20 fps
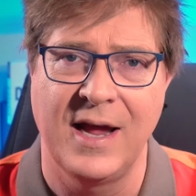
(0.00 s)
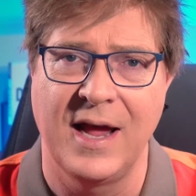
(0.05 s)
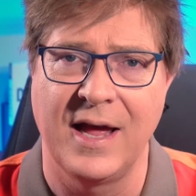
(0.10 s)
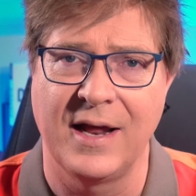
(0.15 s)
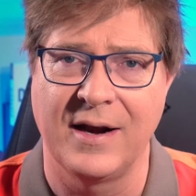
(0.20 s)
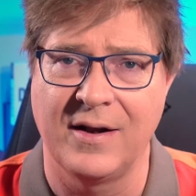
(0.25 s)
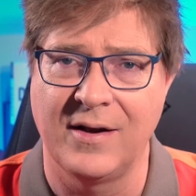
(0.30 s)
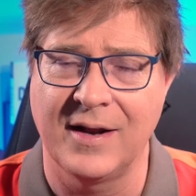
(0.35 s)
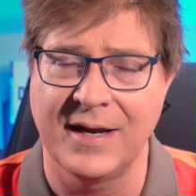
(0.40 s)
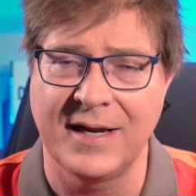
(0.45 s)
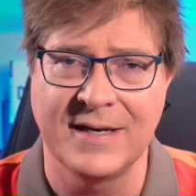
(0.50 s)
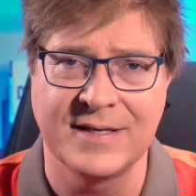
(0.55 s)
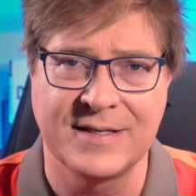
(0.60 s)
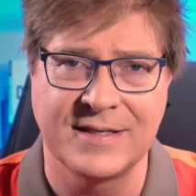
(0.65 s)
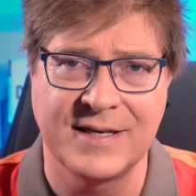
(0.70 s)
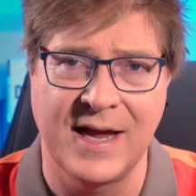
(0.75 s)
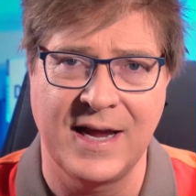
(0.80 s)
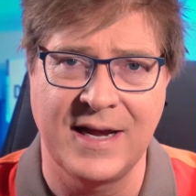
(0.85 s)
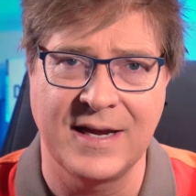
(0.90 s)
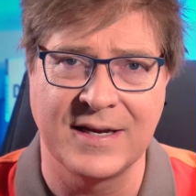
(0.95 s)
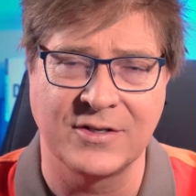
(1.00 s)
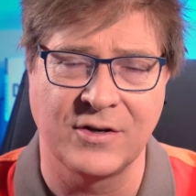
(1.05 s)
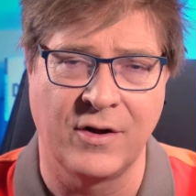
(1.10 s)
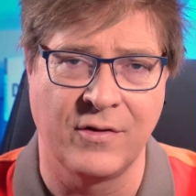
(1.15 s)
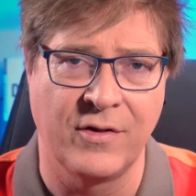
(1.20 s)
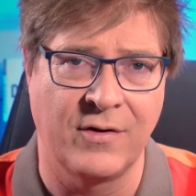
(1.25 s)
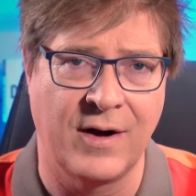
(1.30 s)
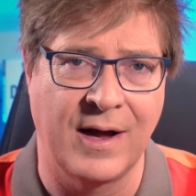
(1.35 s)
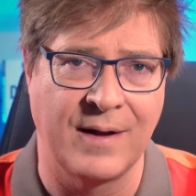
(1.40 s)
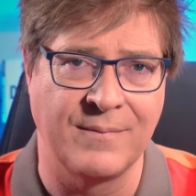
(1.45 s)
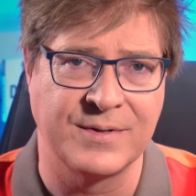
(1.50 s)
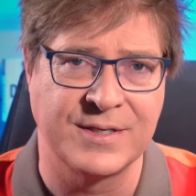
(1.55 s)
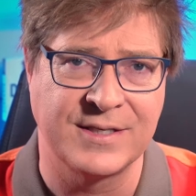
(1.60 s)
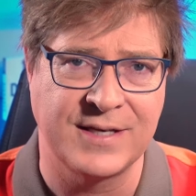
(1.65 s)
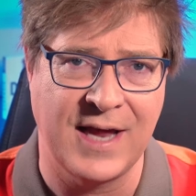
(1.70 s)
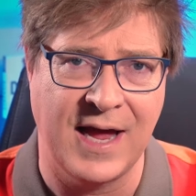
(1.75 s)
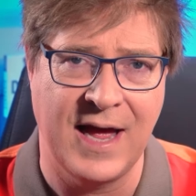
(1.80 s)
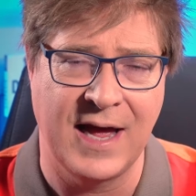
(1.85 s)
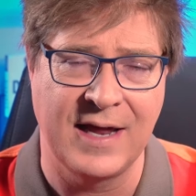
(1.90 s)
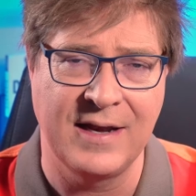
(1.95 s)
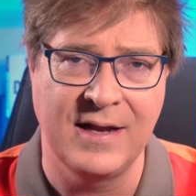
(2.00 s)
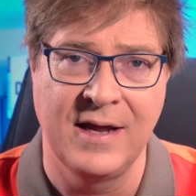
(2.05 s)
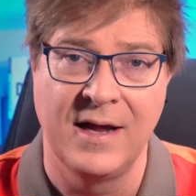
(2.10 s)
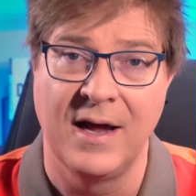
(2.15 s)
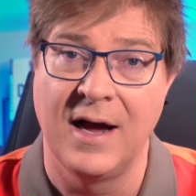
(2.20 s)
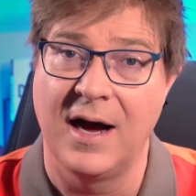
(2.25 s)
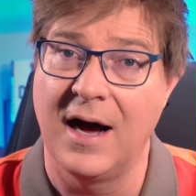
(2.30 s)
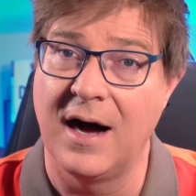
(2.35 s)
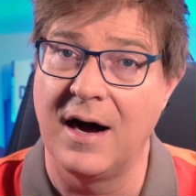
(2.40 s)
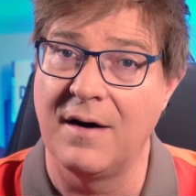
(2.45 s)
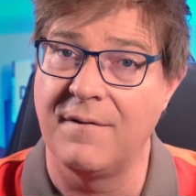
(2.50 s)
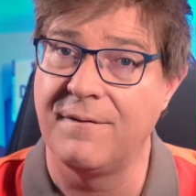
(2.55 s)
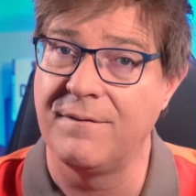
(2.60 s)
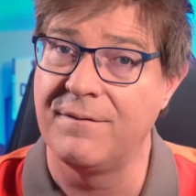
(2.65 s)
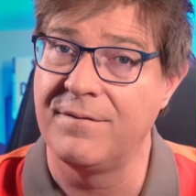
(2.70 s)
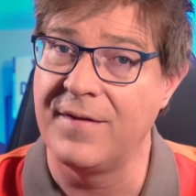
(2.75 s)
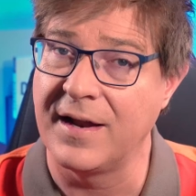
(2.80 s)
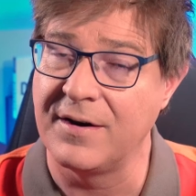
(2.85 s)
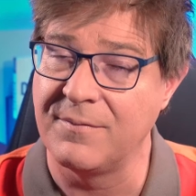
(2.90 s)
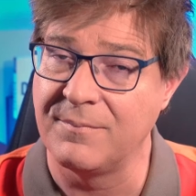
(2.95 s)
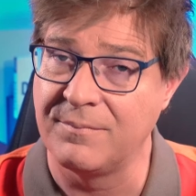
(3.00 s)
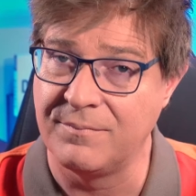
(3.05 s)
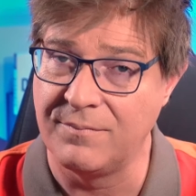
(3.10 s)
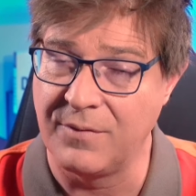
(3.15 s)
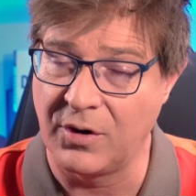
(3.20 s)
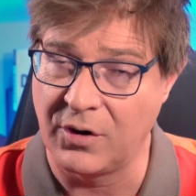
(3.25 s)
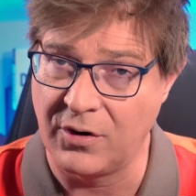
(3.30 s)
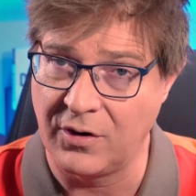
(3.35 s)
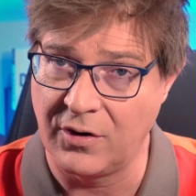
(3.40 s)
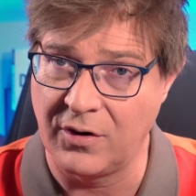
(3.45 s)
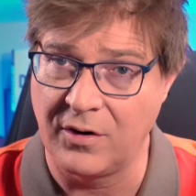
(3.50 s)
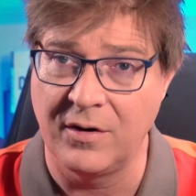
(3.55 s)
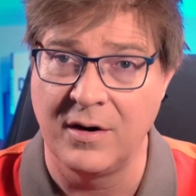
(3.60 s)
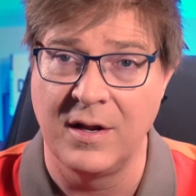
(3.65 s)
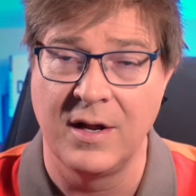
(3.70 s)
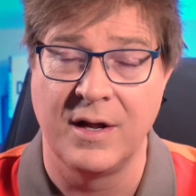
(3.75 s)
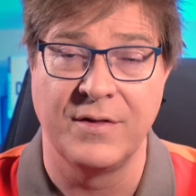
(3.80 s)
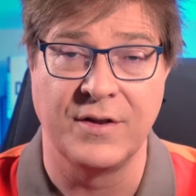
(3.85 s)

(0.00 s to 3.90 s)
and all I can say is, although I'm sad uh, that her,